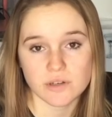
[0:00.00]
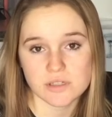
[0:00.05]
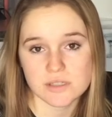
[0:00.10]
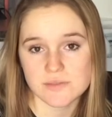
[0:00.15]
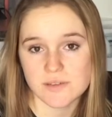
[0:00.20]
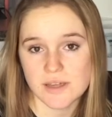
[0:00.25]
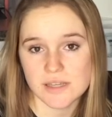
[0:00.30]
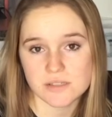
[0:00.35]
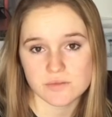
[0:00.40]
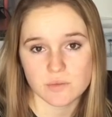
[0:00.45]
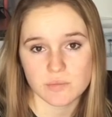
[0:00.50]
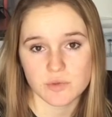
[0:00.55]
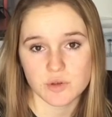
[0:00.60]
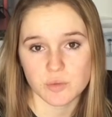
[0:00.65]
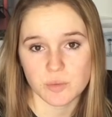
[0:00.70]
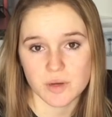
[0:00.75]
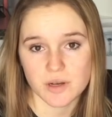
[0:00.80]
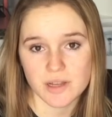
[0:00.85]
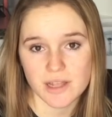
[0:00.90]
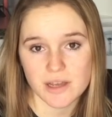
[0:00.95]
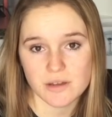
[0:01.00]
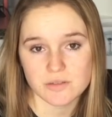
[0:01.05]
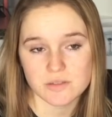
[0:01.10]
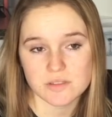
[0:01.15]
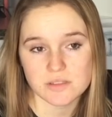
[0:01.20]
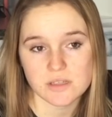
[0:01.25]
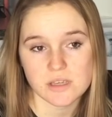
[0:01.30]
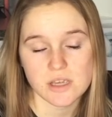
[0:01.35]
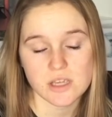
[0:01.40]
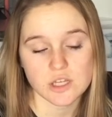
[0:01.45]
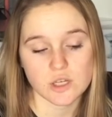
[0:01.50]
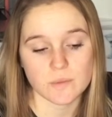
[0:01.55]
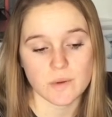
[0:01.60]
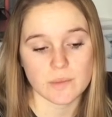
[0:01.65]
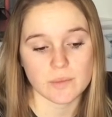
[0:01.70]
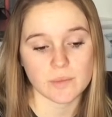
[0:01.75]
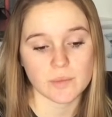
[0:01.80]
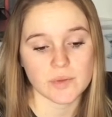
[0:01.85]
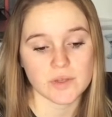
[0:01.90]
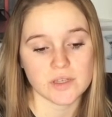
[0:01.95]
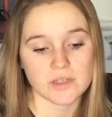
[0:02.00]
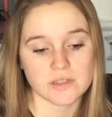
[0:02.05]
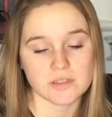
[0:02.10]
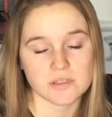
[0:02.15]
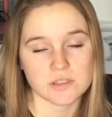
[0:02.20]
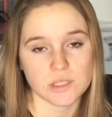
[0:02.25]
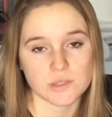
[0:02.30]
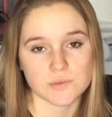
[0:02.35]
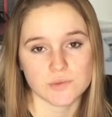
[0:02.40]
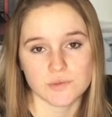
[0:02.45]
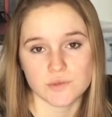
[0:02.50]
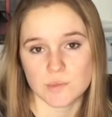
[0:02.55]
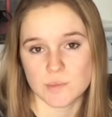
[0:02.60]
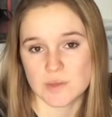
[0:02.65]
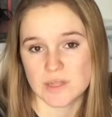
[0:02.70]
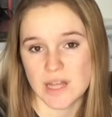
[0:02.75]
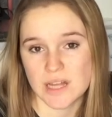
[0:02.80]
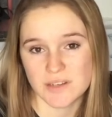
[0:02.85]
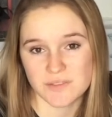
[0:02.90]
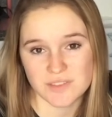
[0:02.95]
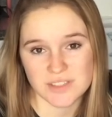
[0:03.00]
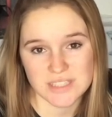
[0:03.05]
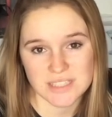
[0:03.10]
as fast from your workouts. You're probably going to suffer from a lot of